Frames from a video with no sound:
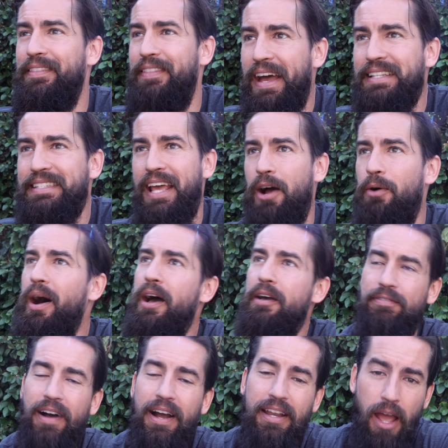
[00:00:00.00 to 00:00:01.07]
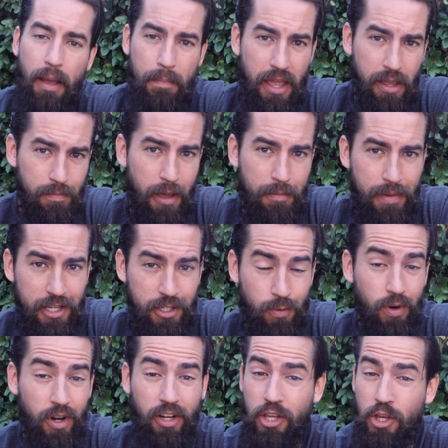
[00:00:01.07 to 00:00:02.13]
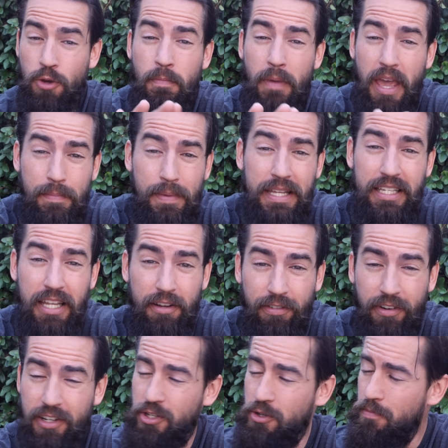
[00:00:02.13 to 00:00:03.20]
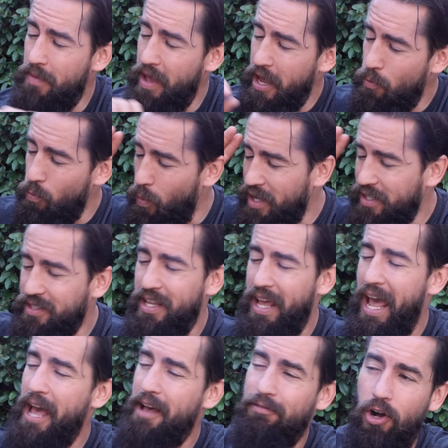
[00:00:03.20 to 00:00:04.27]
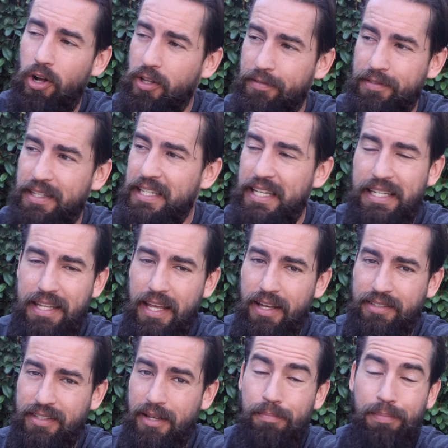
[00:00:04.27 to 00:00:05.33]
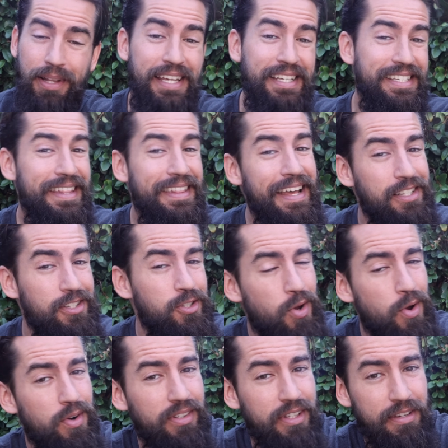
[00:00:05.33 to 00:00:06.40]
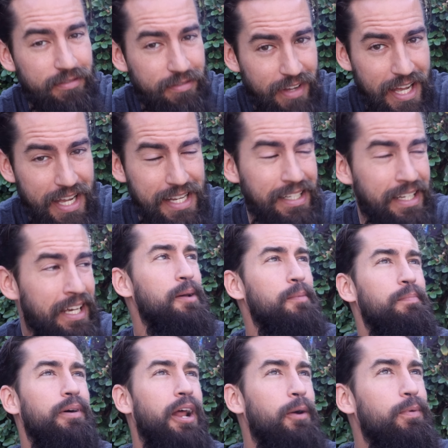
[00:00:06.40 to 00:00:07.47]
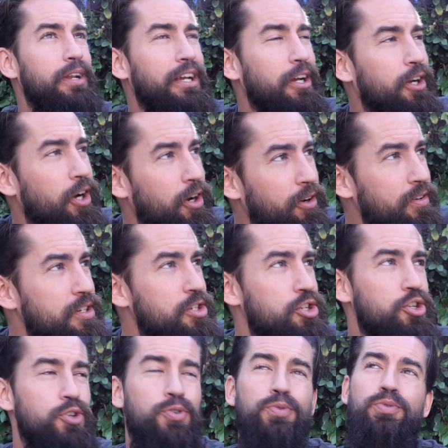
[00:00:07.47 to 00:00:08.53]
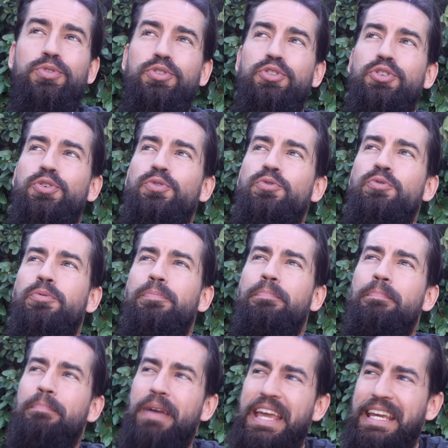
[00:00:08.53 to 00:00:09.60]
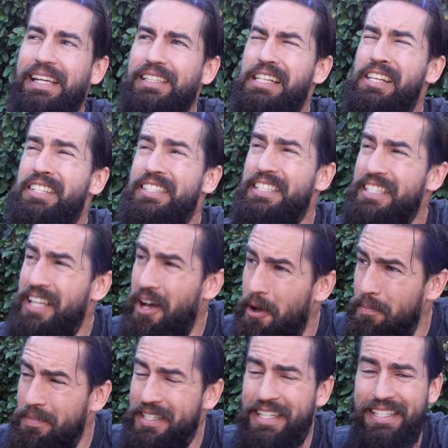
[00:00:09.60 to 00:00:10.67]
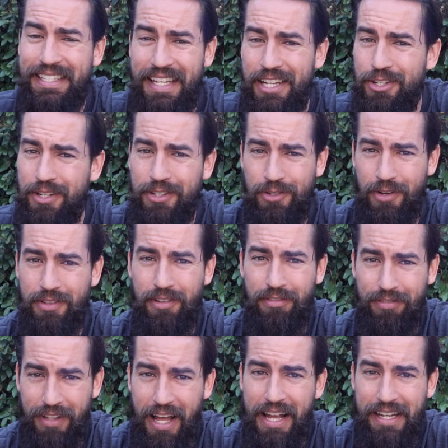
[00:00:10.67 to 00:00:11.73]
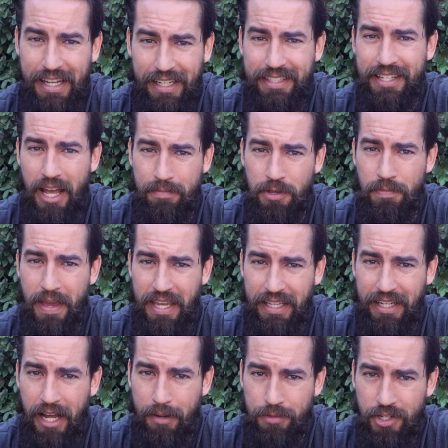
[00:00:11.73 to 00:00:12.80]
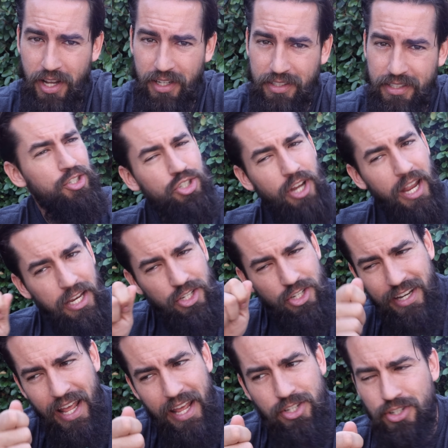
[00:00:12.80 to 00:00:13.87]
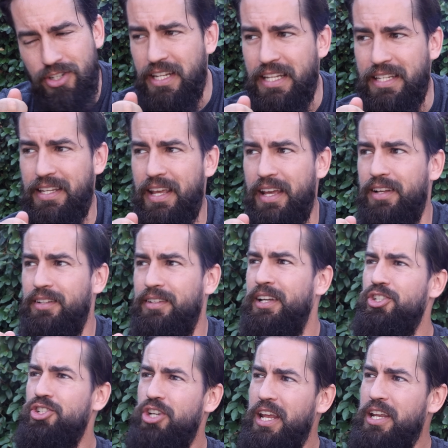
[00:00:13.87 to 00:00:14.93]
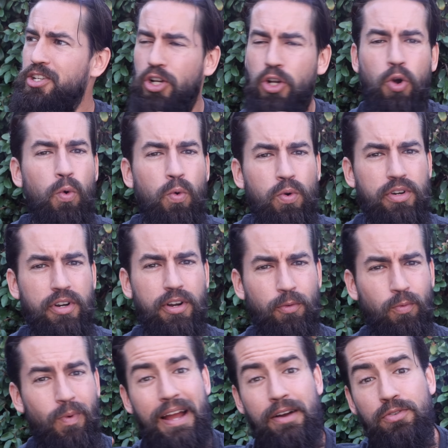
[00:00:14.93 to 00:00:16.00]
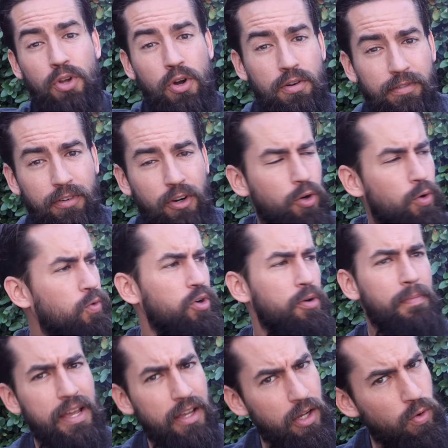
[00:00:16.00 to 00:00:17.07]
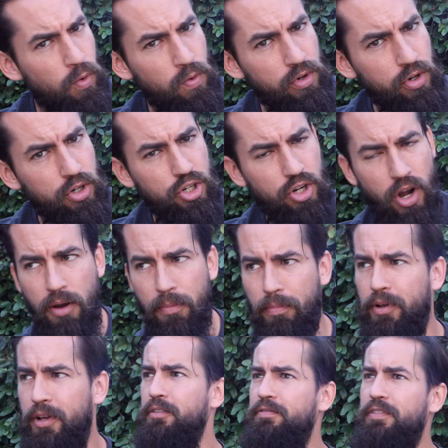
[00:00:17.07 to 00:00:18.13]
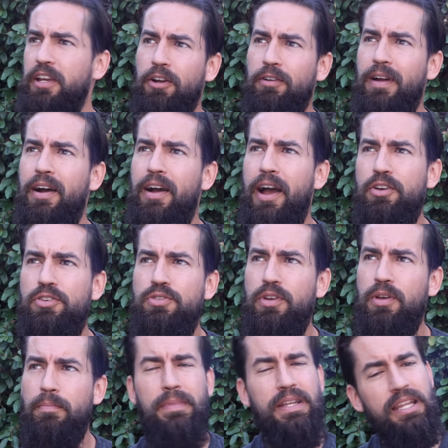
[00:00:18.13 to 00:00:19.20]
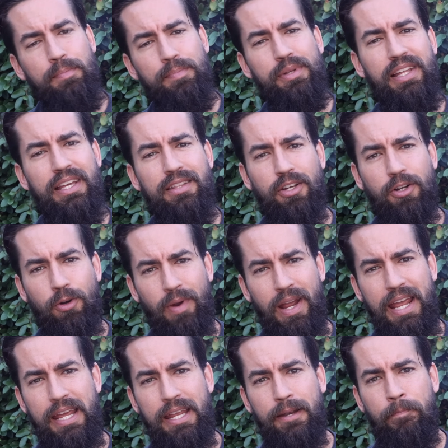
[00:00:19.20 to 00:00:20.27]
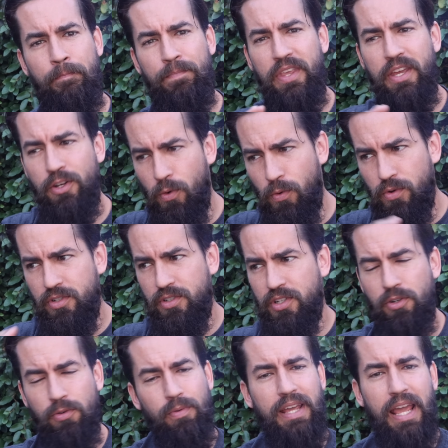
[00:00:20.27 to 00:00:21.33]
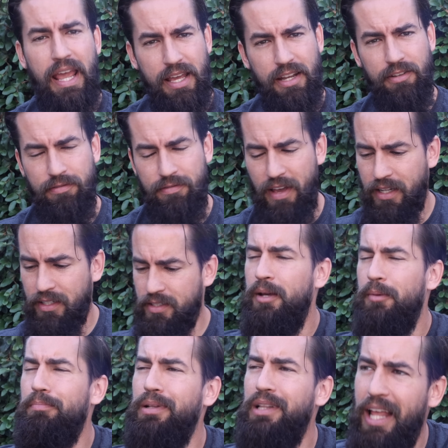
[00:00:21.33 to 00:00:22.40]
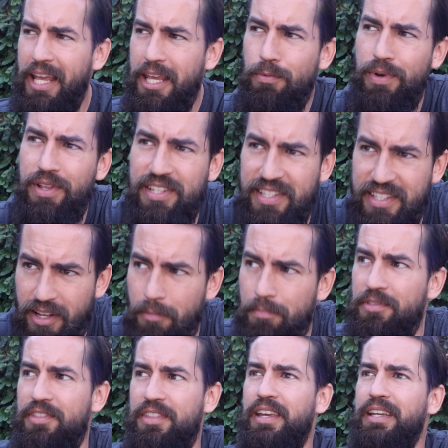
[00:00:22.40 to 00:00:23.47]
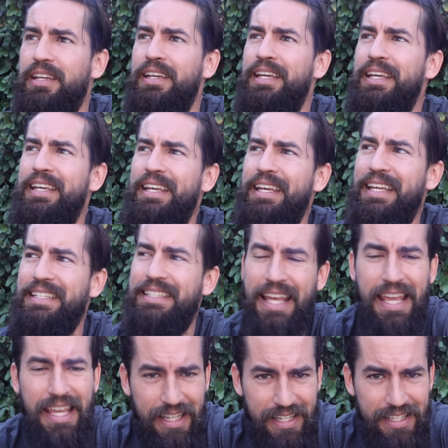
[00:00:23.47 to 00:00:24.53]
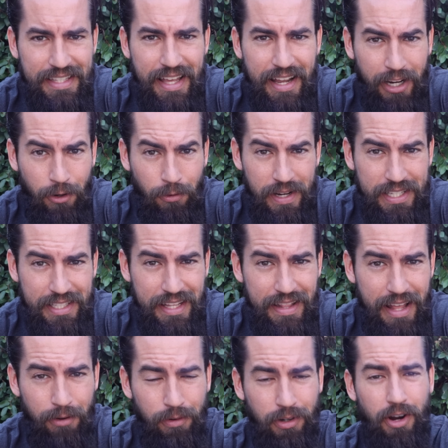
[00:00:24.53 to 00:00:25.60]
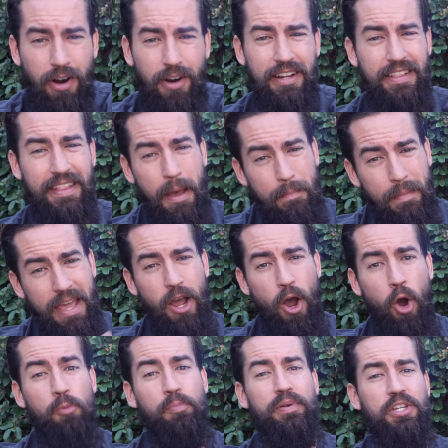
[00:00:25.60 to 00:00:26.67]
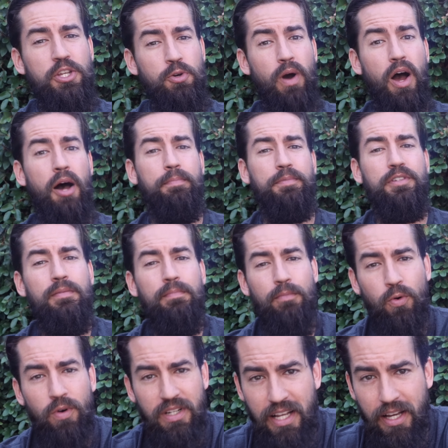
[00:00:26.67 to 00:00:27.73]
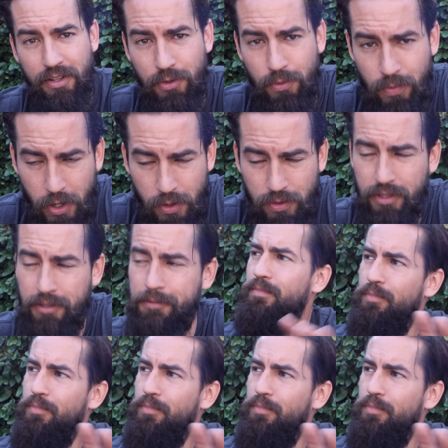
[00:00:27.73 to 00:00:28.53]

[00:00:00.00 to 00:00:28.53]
That's how I find I make my best work. You may be different. You may want to have all of the details in place, and that's totally fine but I would encourage you to make some decisions on the fly next time you make an object. Change an edge detail, change a corner, round over a corner, make a corner sharp, figure out how you can manipulate the grain in order to create an effect. Play with something and take an aesthetic risk in that regard, and that may open you up to more down the road.